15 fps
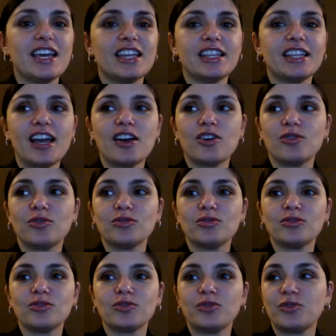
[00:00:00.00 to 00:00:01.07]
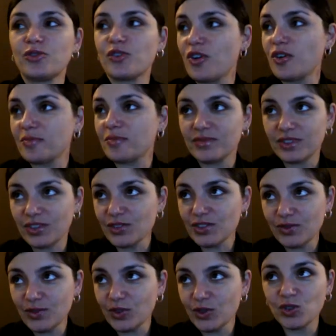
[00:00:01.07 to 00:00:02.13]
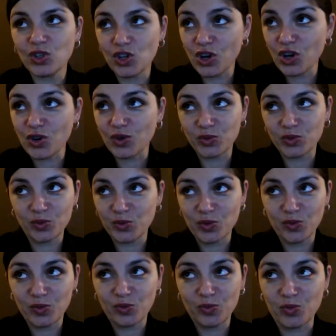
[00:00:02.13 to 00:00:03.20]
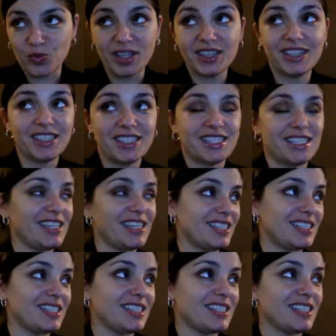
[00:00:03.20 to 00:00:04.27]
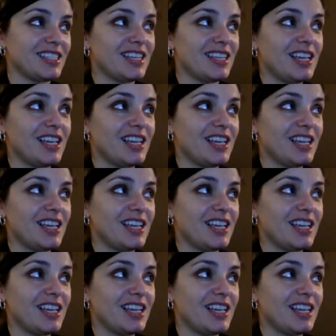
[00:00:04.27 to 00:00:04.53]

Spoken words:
Now, from those of you who knows what this is,